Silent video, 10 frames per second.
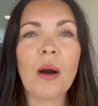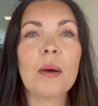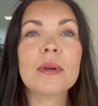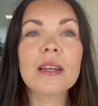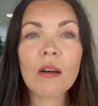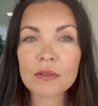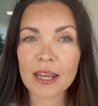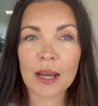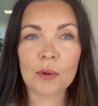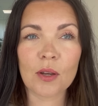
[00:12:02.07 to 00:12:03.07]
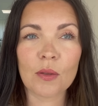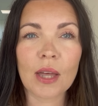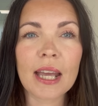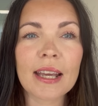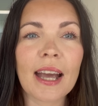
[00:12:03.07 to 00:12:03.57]
I would love to hear what you
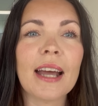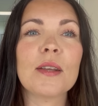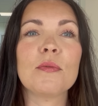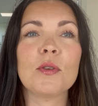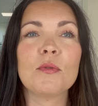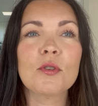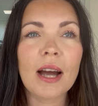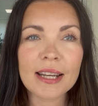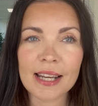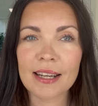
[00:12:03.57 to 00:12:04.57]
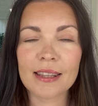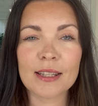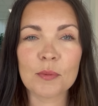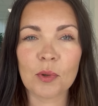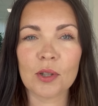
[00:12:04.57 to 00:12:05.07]
think, and if you've tried any of
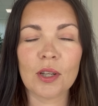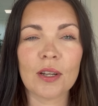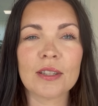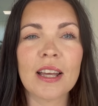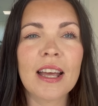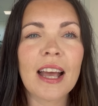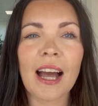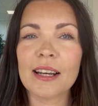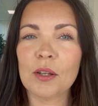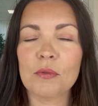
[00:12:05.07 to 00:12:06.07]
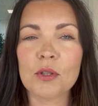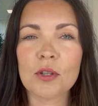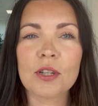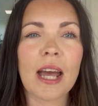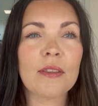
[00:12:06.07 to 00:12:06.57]
these products, I'd love you to
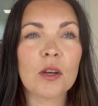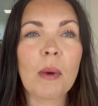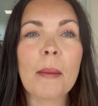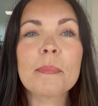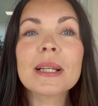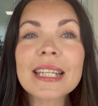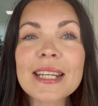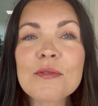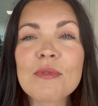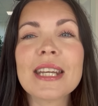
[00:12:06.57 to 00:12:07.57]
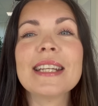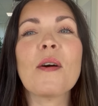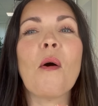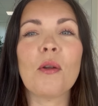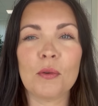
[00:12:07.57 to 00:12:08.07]
share them, and please read
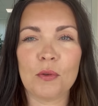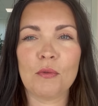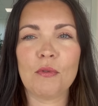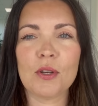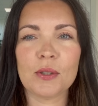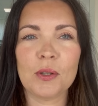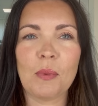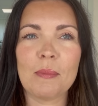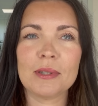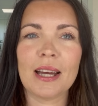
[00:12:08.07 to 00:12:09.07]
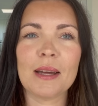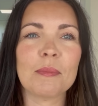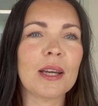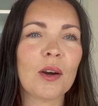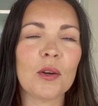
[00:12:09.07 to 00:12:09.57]
all of the reviews on the website,
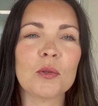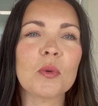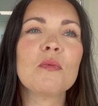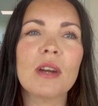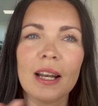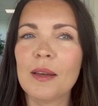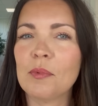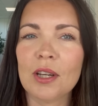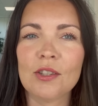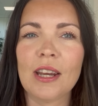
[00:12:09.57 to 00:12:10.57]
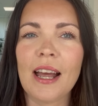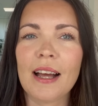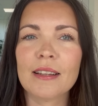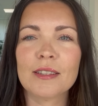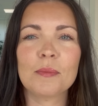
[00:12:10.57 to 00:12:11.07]
because we really appreciate our
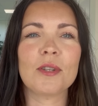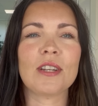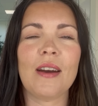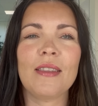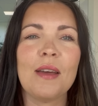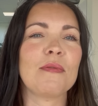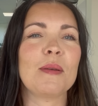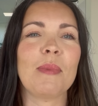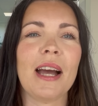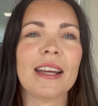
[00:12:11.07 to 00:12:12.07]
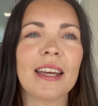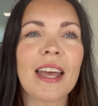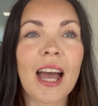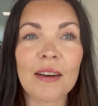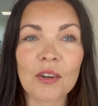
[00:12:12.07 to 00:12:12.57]
customers sharing their feedback.
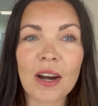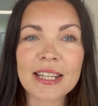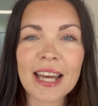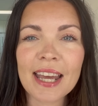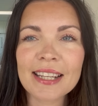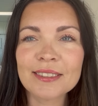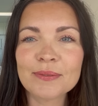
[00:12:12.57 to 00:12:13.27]
Have a great day.